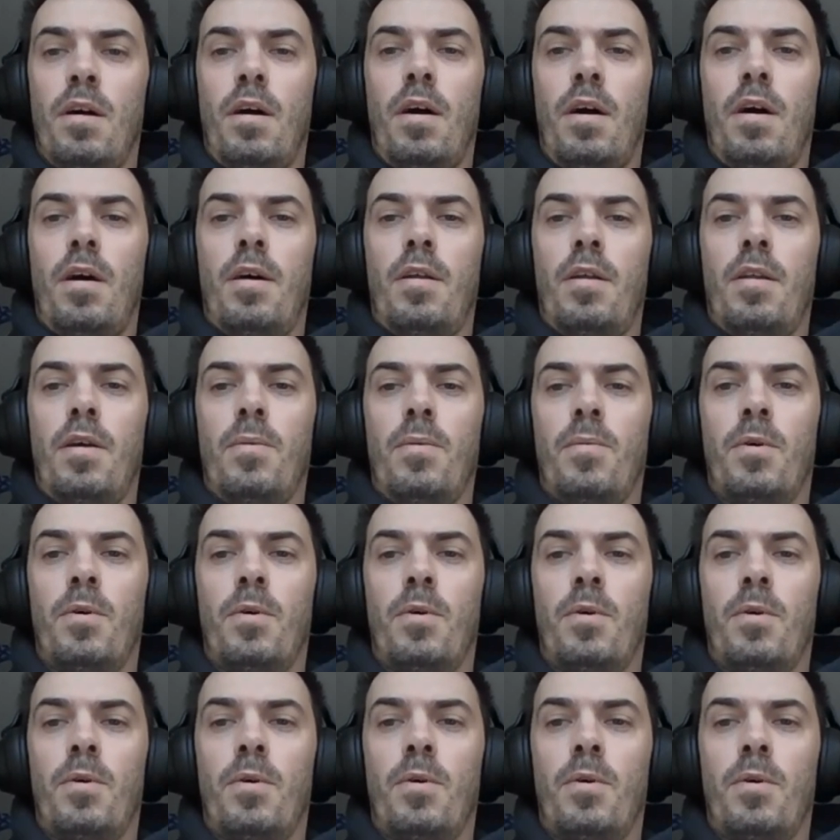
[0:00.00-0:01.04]
And I
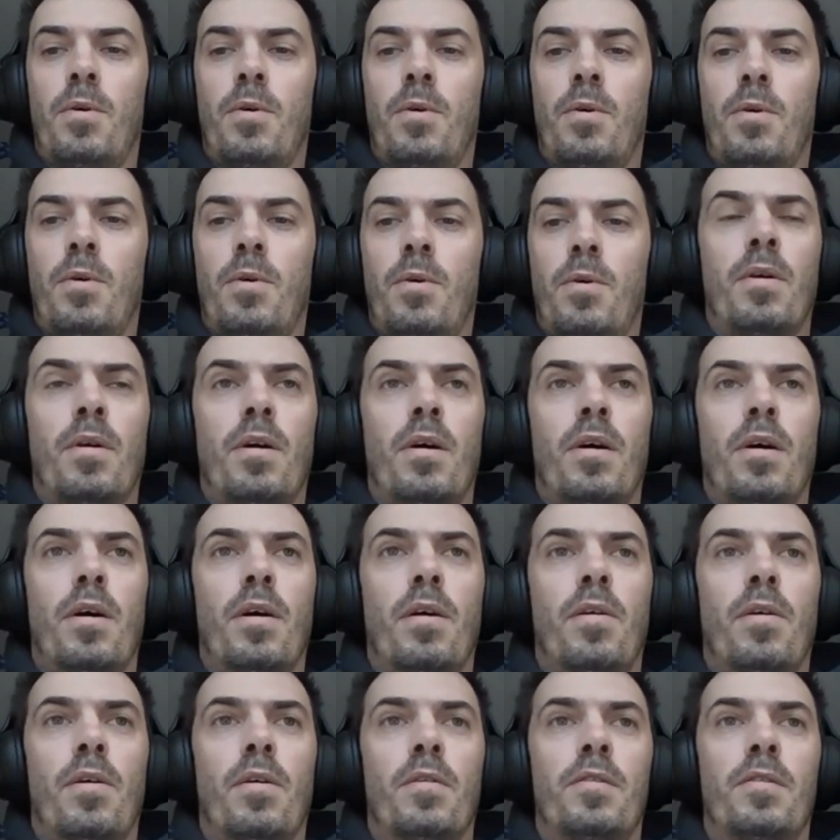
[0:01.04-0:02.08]
worked more
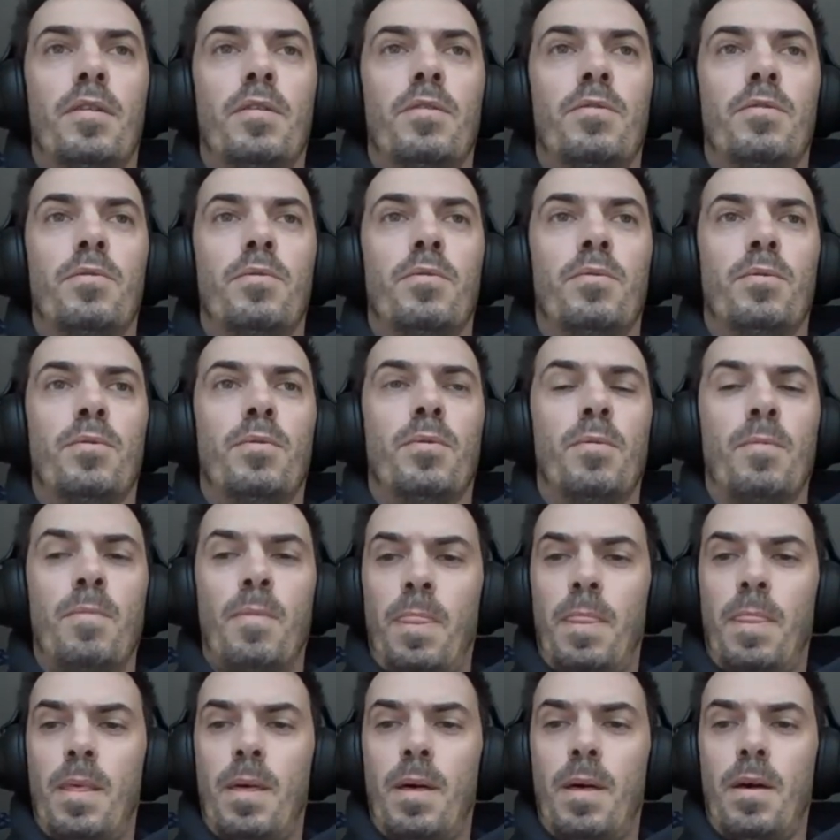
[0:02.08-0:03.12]
closely to
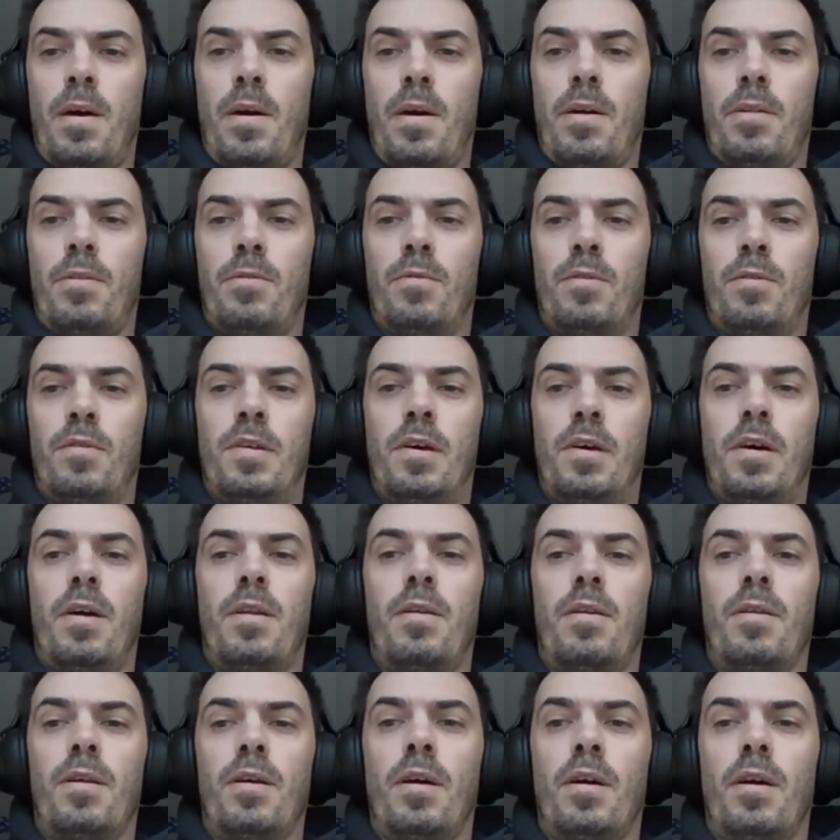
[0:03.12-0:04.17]

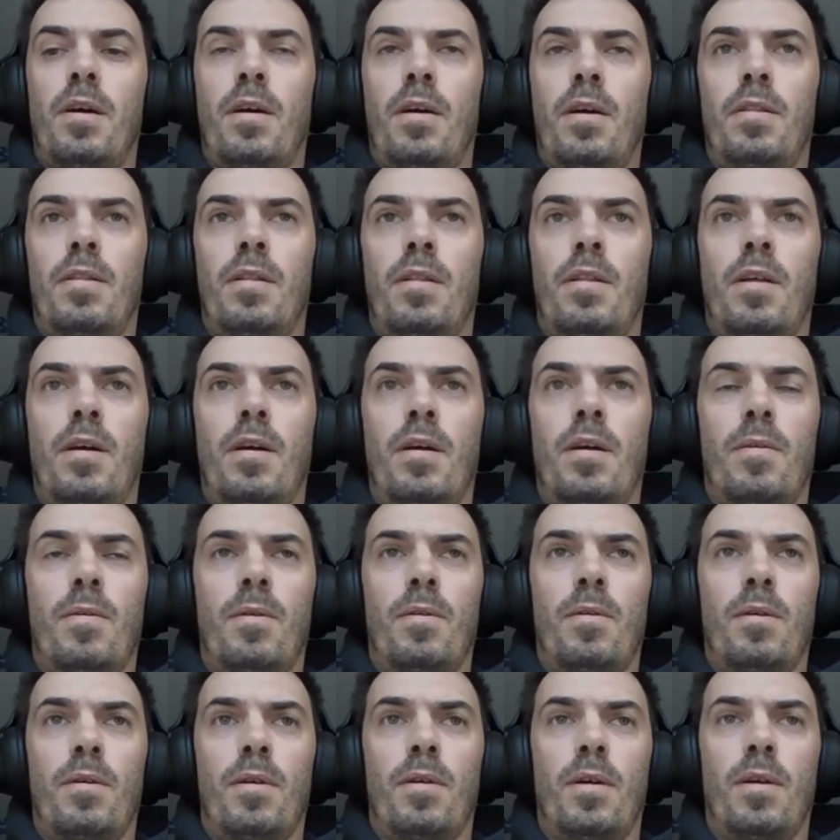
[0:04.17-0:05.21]
CERN
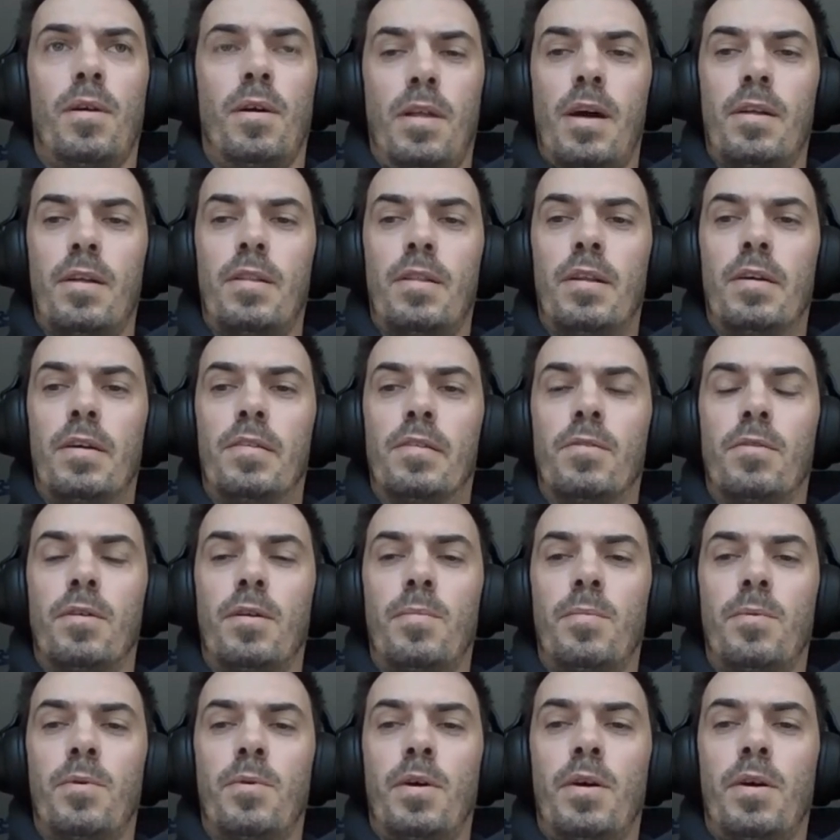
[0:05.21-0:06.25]
in the Atlas
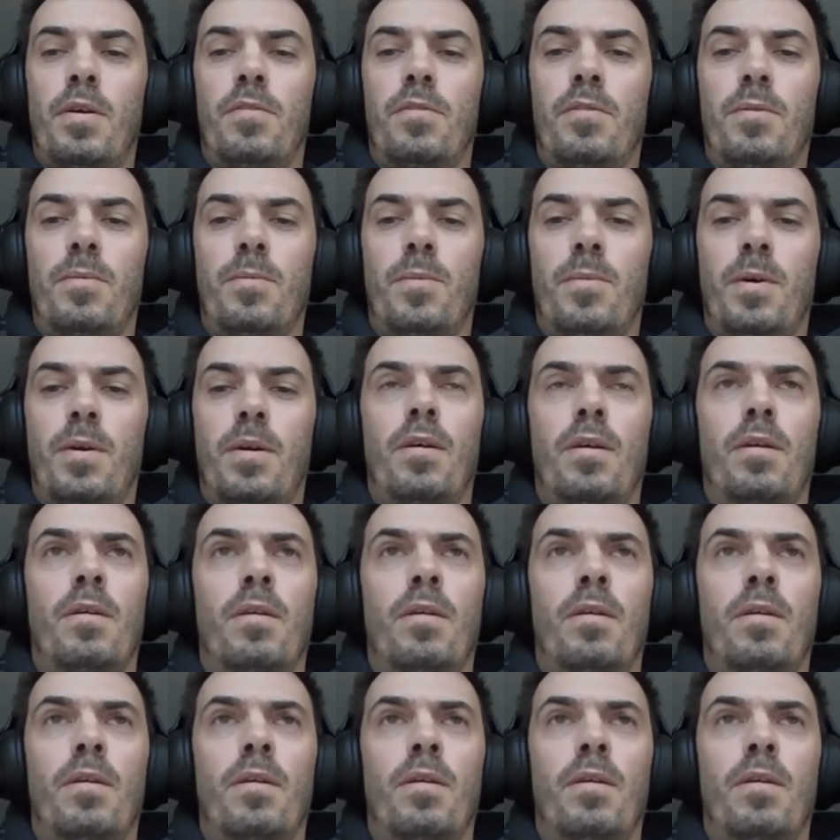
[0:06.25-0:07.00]
collaboration, where